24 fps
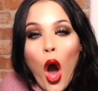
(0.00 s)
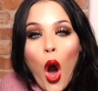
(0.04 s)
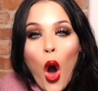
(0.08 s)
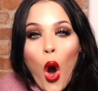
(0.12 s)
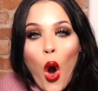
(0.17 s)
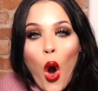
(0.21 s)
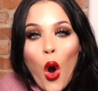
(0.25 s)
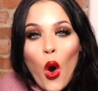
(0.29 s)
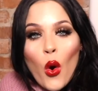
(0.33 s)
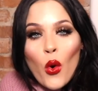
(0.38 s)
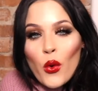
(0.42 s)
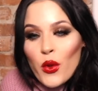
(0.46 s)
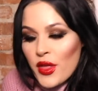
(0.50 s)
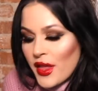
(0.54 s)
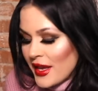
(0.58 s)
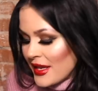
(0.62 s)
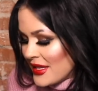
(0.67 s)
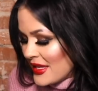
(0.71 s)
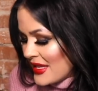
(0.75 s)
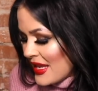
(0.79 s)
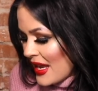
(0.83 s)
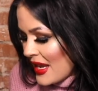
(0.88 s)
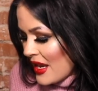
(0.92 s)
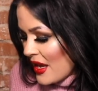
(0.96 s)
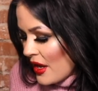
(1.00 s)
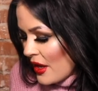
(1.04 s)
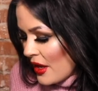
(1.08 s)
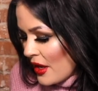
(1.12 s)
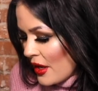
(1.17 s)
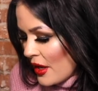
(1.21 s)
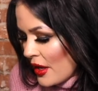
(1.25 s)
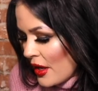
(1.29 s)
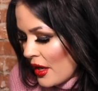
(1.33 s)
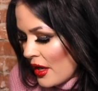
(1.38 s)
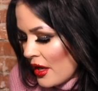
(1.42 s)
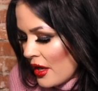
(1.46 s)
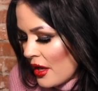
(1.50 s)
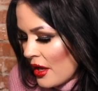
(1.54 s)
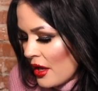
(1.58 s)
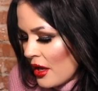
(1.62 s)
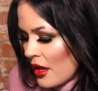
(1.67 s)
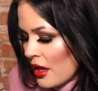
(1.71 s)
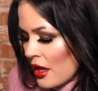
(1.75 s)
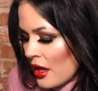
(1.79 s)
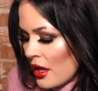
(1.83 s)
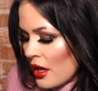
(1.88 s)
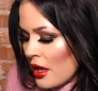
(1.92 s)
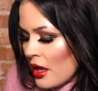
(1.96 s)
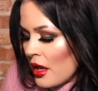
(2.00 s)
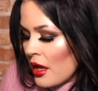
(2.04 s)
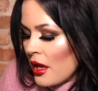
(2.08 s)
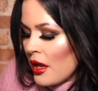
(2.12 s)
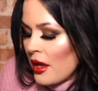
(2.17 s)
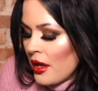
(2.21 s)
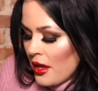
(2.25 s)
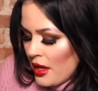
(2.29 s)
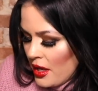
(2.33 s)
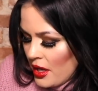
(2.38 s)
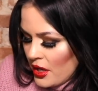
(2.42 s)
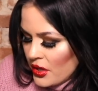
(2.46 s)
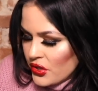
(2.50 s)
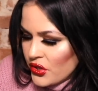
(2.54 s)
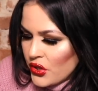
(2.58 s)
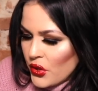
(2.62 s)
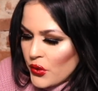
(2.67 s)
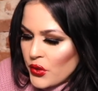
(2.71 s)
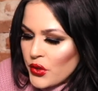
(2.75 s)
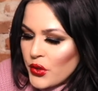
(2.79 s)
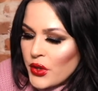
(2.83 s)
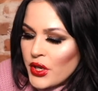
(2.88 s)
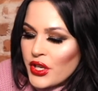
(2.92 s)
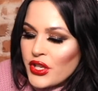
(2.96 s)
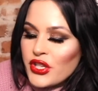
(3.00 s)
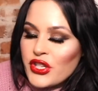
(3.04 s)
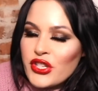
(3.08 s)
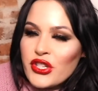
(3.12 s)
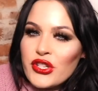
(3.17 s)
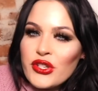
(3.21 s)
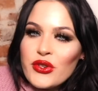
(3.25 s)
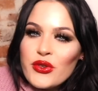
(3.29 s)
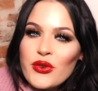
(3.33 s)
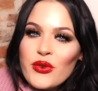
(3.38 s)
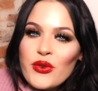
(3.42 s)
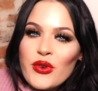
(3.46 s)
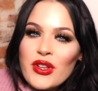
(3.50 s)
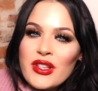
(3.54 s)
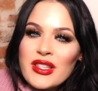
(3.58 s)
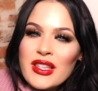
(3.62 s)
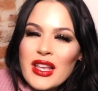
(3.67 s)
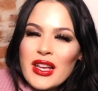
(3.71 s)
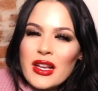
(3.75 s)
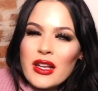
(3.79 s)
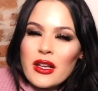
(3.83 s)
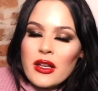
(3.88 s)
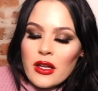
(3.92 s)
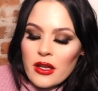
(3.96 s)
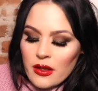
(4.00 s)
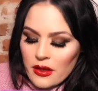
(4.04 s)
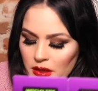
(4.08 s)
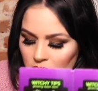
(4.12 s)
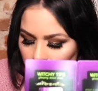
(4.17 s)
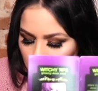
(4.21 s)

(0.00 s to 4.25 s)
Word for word: Oh, they sent uh, so you can do, it's like a,